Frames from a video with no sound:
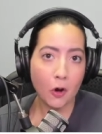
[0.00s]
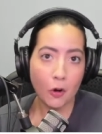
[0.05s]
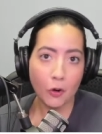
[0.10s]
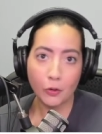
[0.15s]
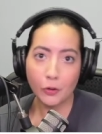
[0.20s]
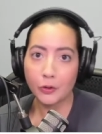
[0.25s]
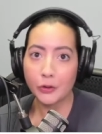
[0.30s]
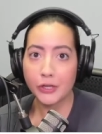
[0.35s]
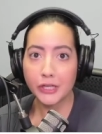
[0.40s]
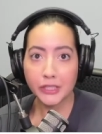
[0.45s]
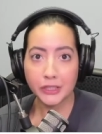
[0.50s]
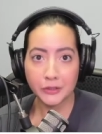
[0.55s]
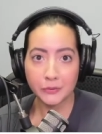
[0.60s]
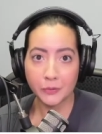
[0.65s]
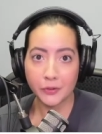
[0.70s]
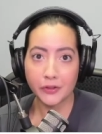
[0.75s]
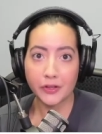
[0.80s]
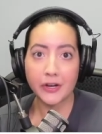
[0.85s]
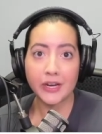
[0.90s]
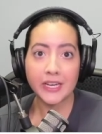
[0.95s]
All their kids
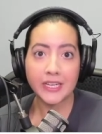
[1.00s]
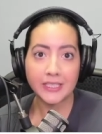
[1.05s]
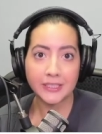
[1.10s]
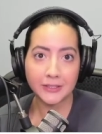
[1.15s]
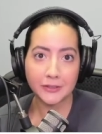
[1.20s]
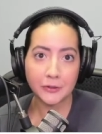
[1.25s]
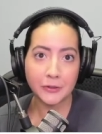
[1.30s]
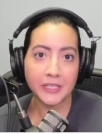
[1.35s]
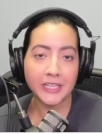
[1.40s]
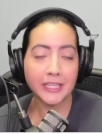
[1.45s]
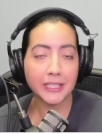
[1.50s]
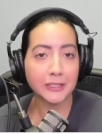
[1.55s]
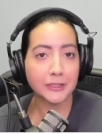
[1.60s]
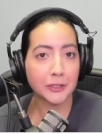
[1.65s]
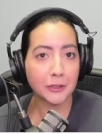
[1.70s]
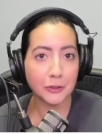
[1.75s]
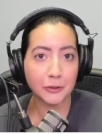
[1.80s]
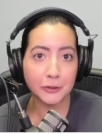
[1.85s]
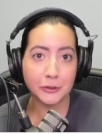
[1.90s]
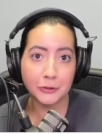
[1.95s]
were there. His three kids,
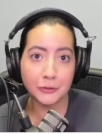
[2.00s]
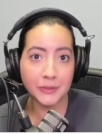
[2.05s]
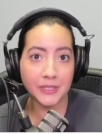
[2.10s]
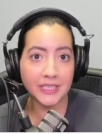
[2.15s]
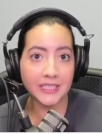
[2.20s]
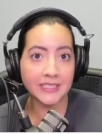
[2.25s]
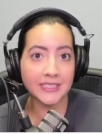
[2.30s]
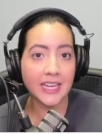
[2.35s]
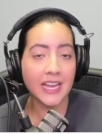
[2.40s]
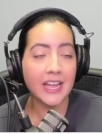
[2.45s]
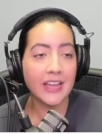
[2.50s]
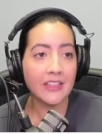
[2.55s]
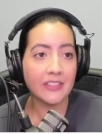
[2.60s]
her two kids.